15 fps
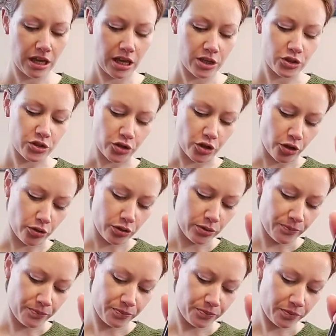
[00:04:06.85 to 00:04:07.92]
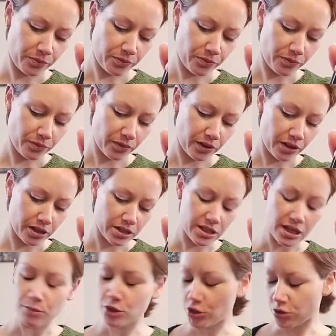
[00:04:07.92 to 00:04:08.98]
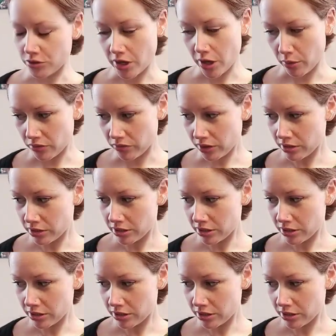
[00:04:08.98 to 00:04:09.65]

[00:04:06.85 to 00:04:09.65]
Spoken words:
So, same issues, however.